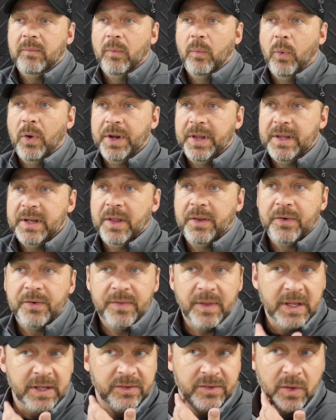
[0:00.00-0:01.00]
One of the other
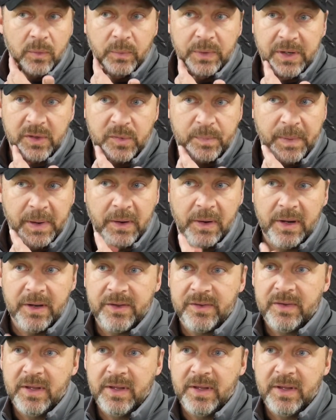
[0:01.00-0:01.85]
things that we experienced